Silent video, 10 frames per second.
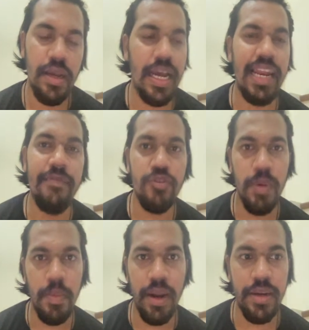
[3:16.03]
I love
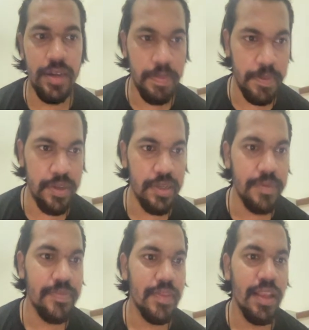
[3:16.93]
supermarket companies, huh?
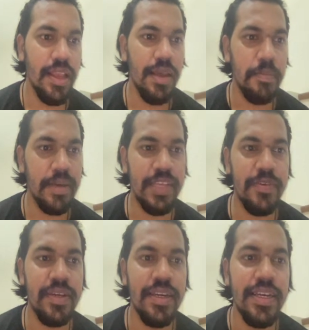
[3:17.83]
By the way.